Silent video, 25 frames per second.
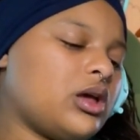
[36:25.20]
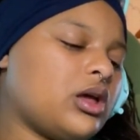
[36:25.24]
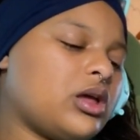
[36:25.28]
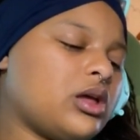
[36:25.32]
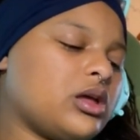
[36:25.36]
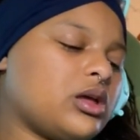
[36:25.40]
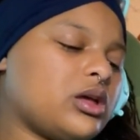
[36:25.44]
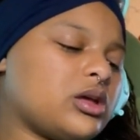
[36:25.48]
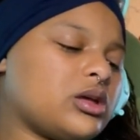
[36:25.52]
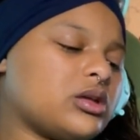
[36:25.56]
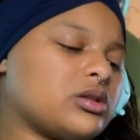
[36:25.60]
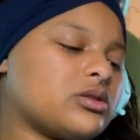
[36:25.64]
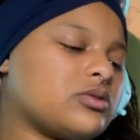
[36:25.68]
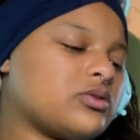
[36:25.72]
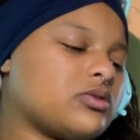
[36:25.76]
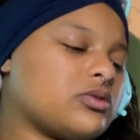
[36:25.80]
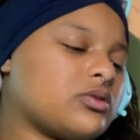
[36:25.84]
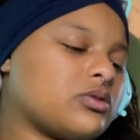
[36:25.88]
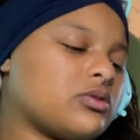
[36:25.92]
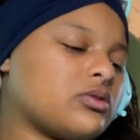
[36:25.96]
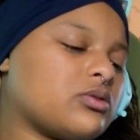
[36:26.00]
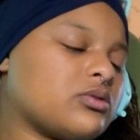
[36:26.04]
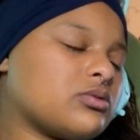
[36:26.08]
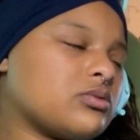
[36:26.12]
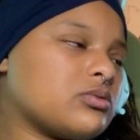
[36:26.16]
And so
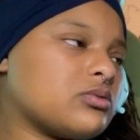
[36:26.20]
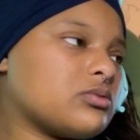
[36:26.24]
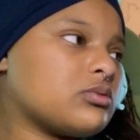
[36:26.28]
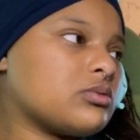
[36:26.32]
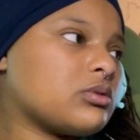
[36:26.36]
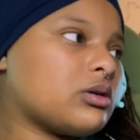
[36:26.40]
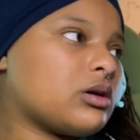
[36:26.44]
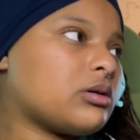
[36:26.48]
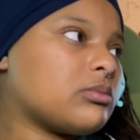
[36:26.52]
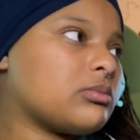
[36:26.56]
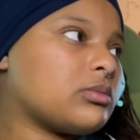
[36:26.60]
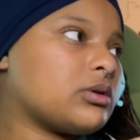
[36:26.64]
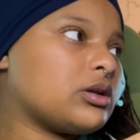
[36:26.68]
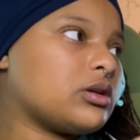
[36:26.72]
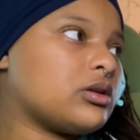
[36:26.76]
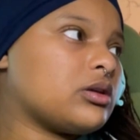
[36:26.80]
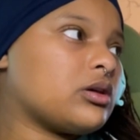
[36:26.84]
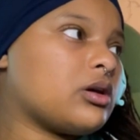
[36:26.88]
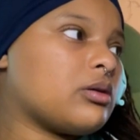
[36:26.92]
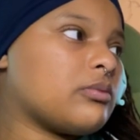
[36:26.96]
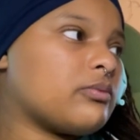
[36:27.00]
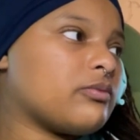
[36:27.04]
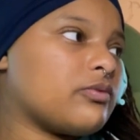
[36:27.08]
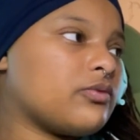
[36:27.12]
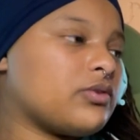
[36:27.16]
I'm gonna
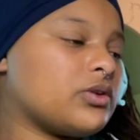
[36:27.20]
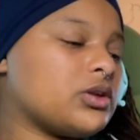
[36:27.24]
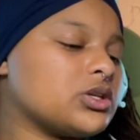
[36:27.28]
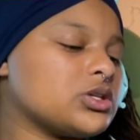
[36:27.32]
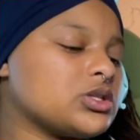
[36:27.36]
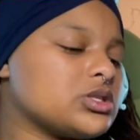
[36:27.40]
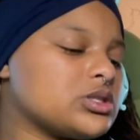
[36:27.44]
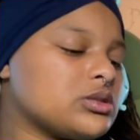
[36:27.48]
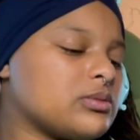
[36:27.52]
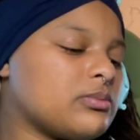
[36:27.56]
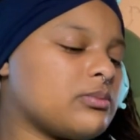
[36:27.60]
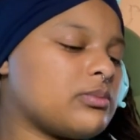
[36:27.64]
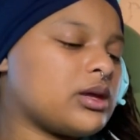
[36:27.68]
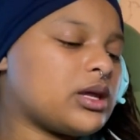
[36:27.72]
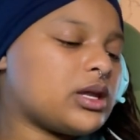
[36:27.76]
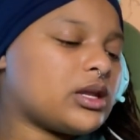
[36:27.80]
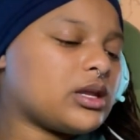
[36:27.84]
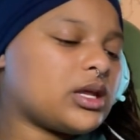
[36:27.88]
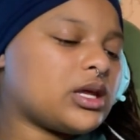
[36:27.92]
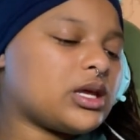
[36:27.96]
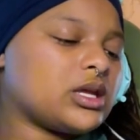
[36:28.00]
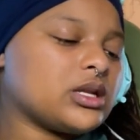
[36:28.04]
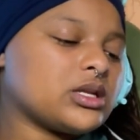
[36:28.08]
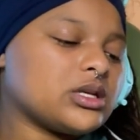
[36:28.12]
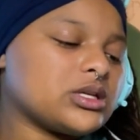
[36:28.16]
come finish the
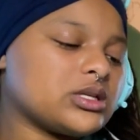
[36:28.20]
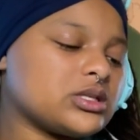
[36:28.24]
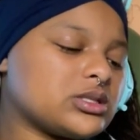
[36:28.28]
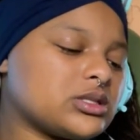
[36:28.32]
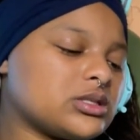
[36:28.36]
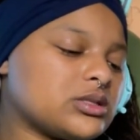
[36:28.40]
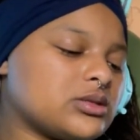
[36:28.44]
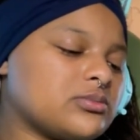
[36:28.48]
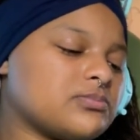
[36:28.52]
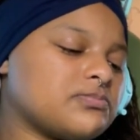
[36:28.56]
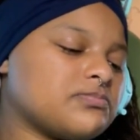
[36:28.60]
bandanas.